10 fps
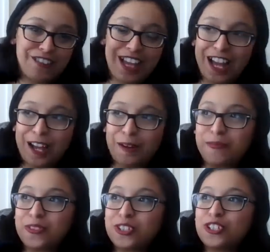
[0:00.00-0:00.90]

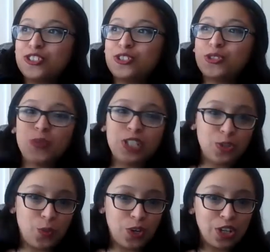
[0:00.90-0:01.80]
um, doing
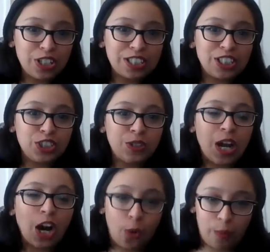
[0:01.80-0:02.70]
the work to
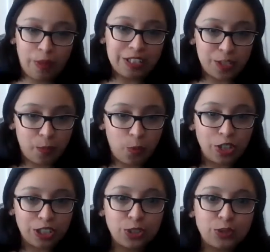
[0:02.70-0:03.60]
help and
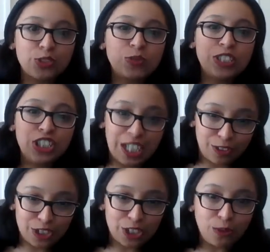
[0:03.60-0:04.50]
support. So it's reaching
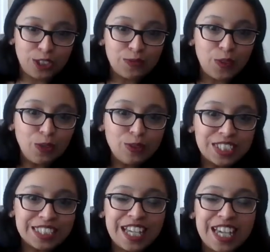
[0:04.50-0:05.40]
out to those
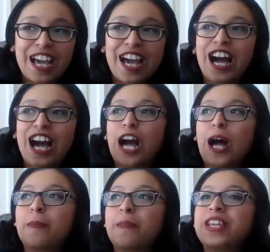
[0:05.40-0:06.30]
folks.
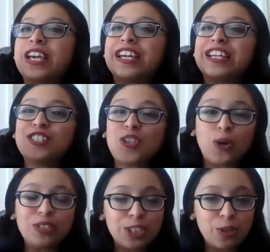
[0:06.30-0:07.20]
It's
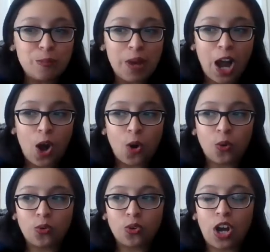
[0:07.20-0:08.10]
also
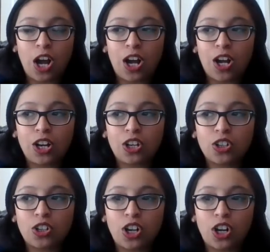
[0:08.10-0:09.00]
about a
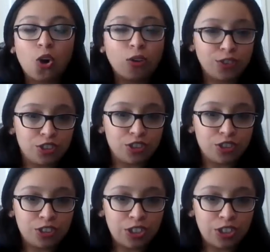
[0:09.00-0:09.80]
culture